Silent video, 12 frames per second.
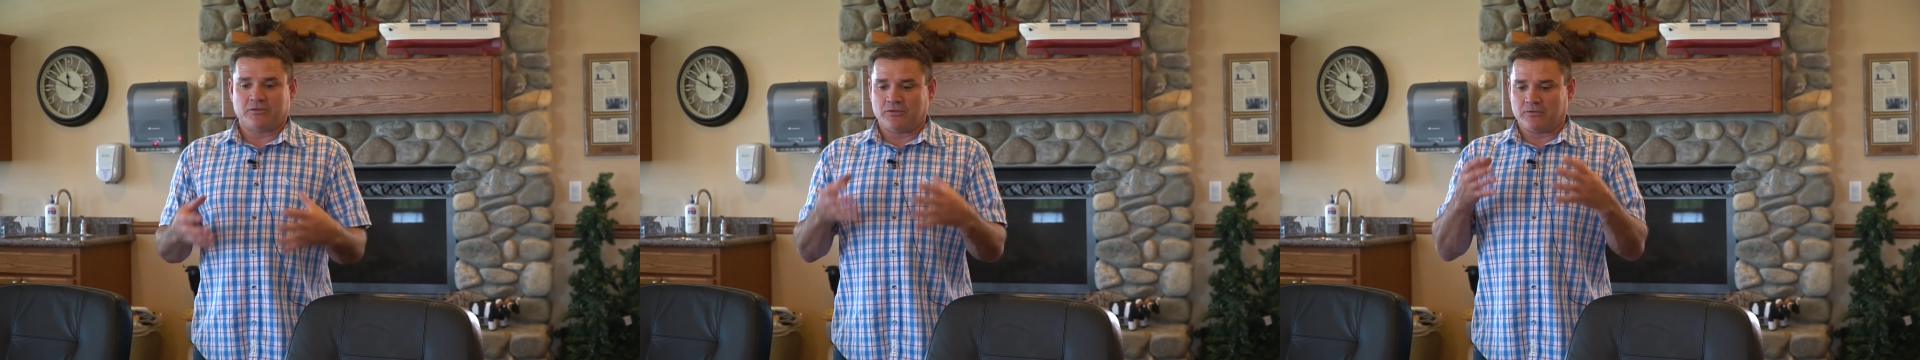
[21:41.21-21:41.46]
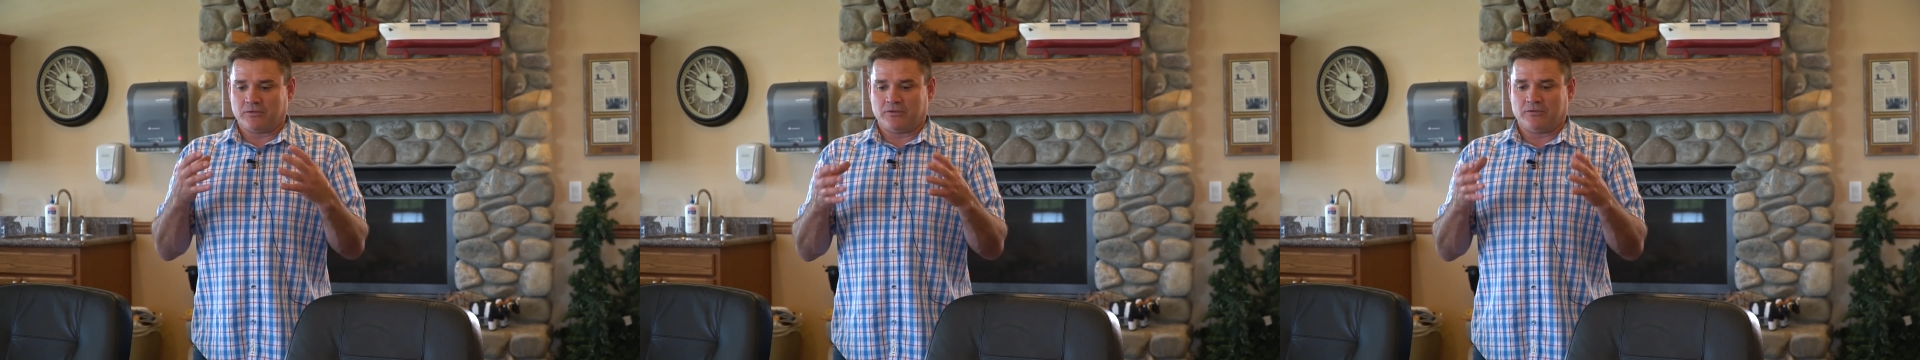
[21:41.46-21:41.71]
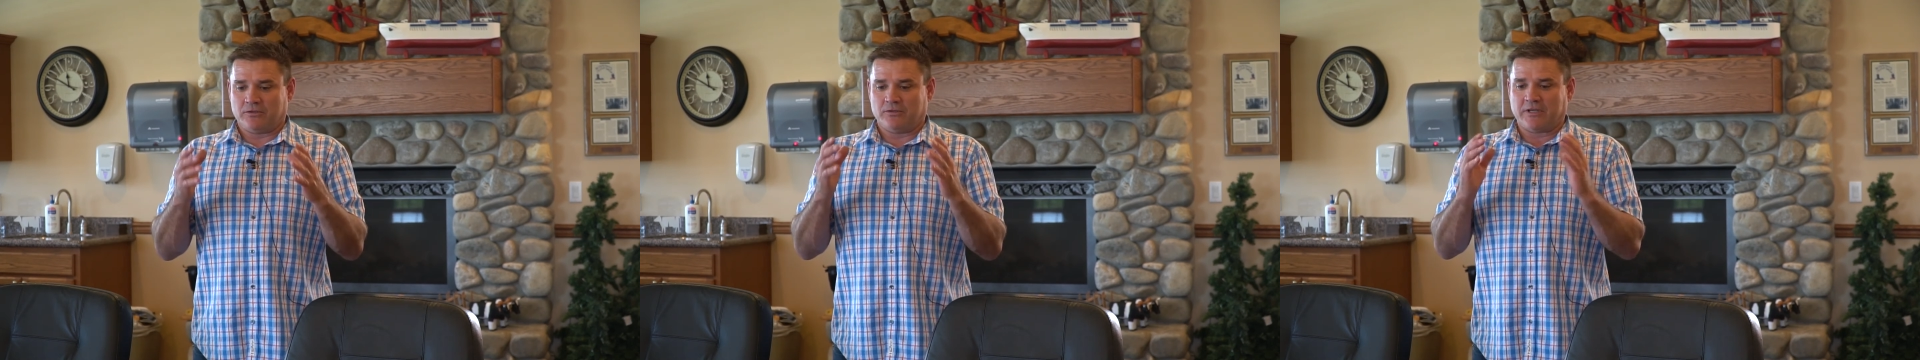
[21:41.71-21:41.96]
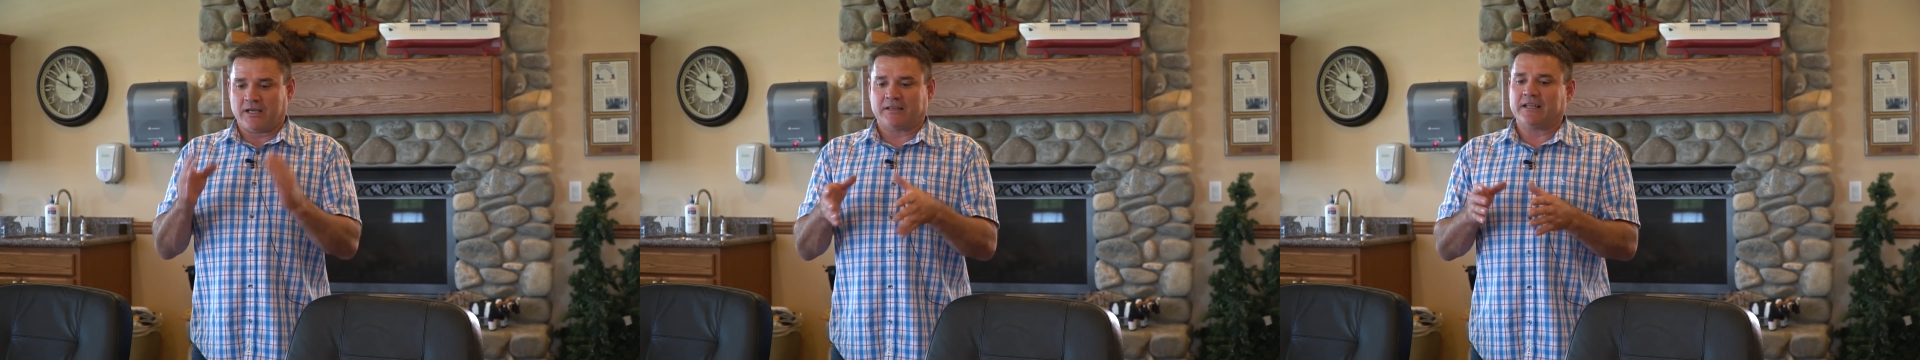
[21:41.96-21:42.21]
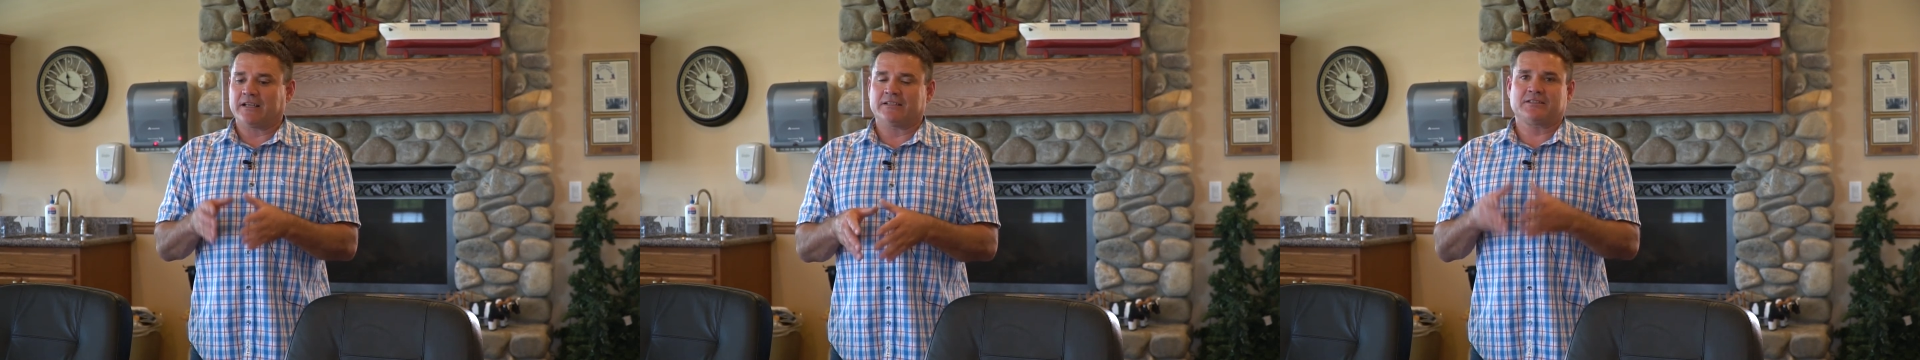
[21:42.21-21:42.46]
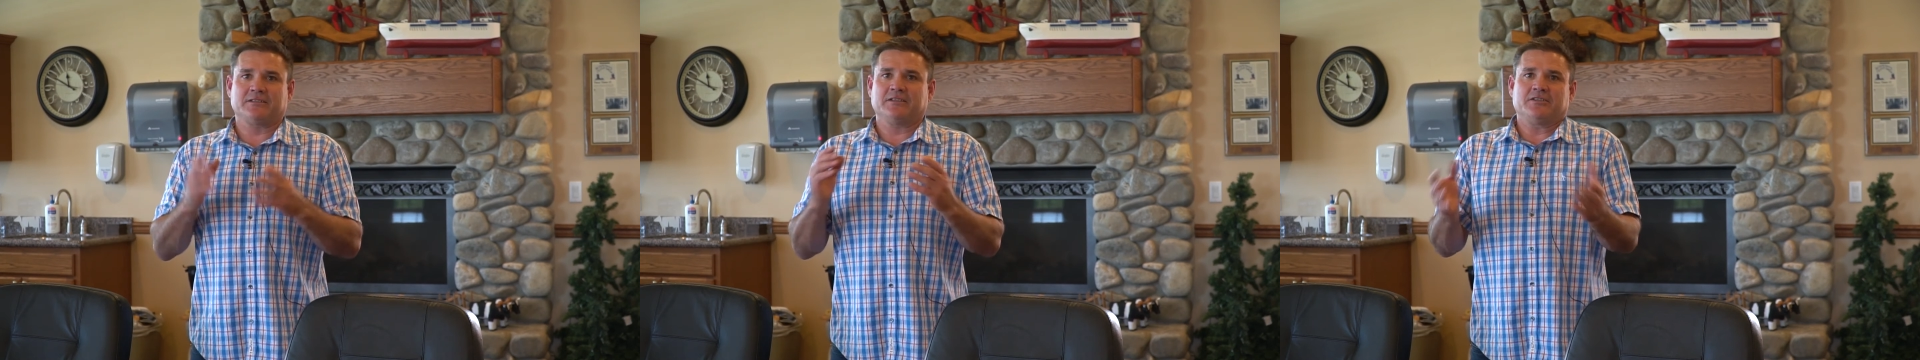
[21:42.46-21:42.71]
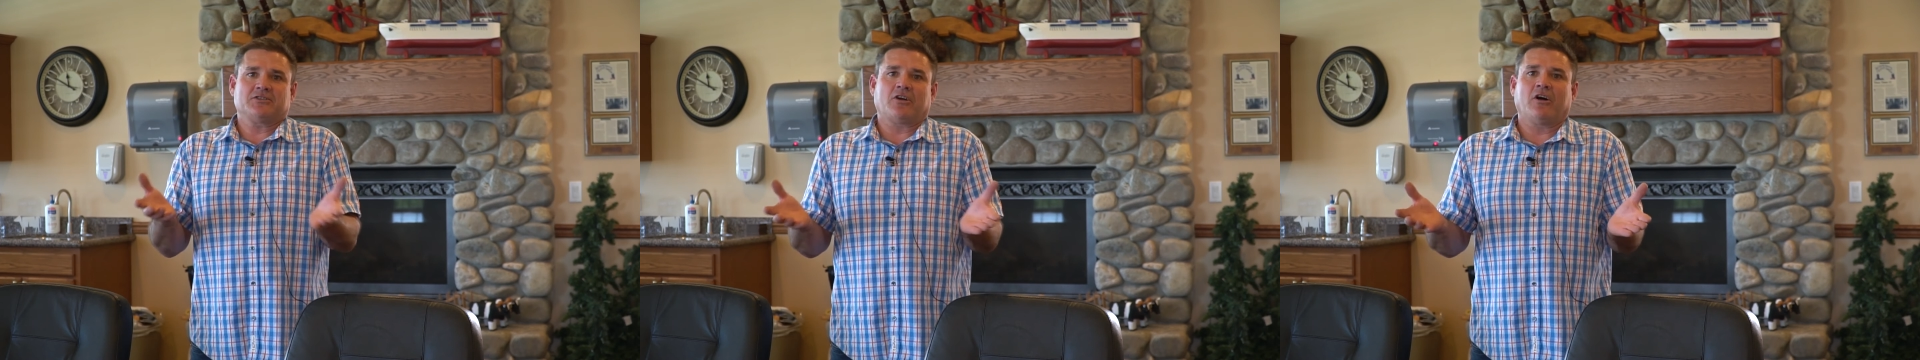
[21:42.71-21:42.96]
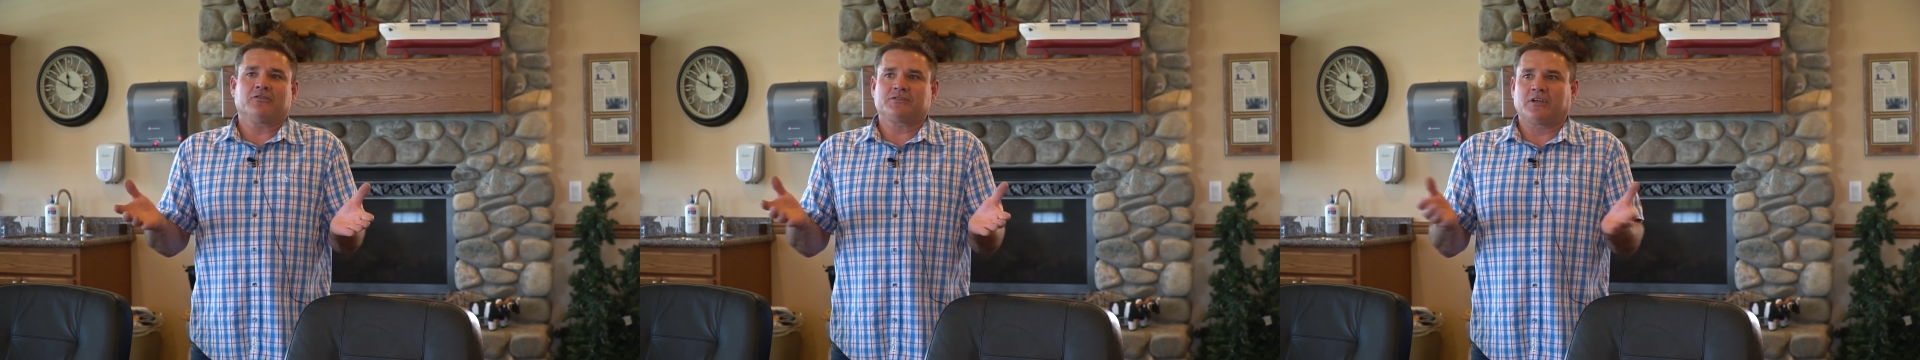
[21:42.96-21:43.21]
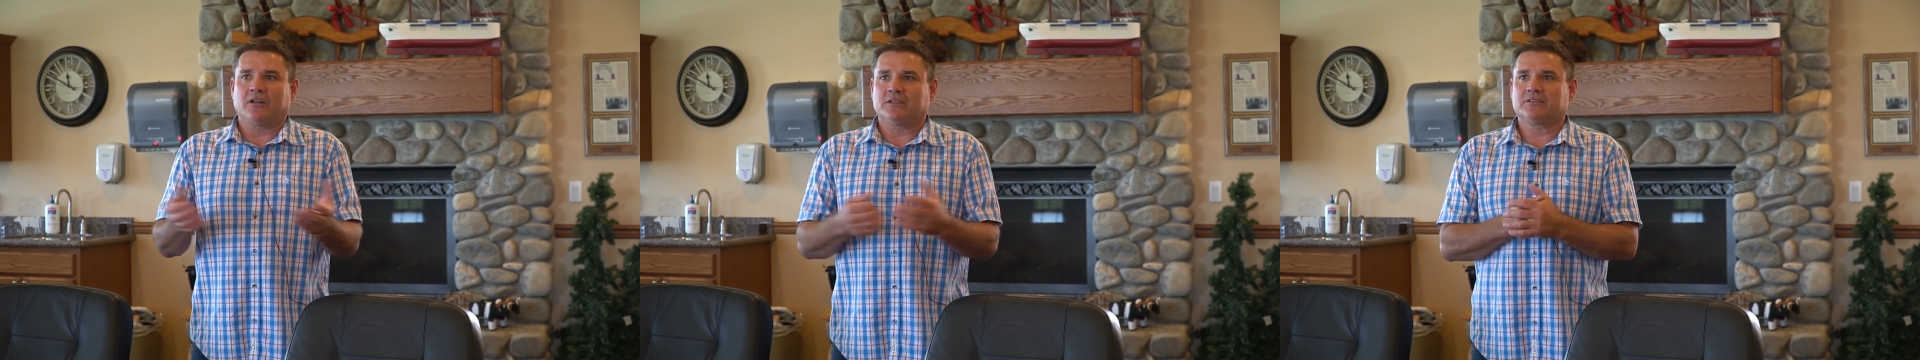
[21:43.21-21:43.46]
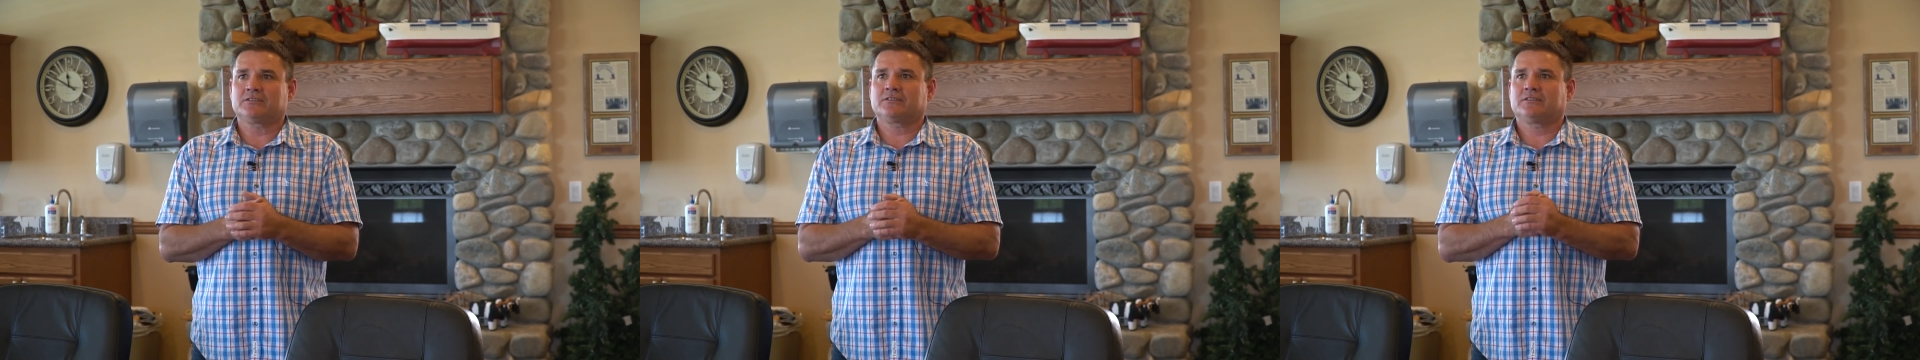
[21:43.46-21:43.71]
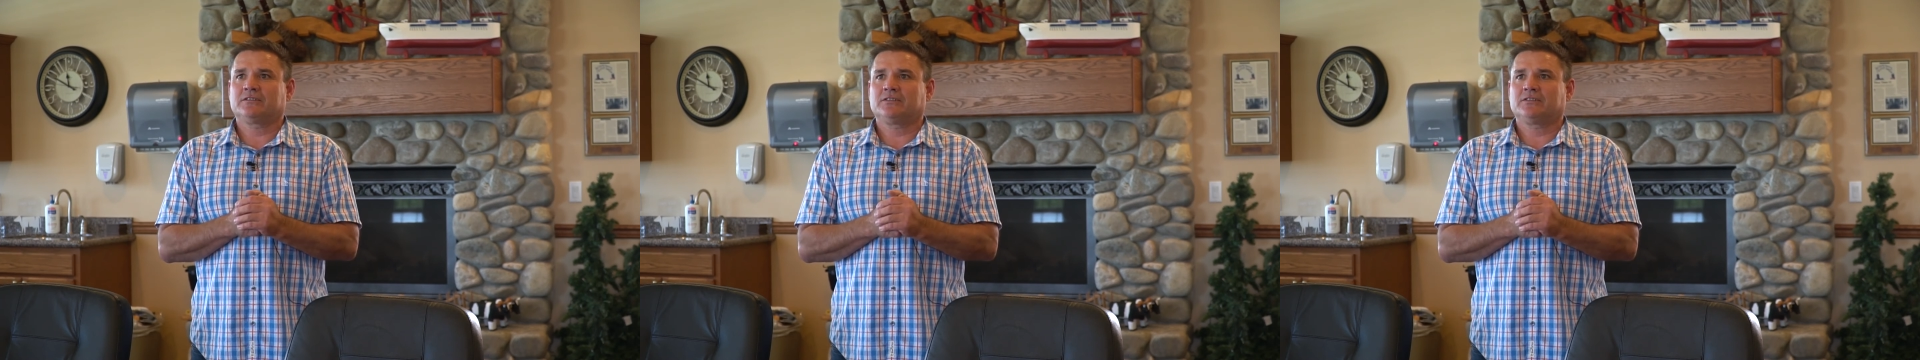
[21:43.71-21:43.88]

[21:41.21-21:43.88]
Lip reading: you got that. It's the dissolved solids.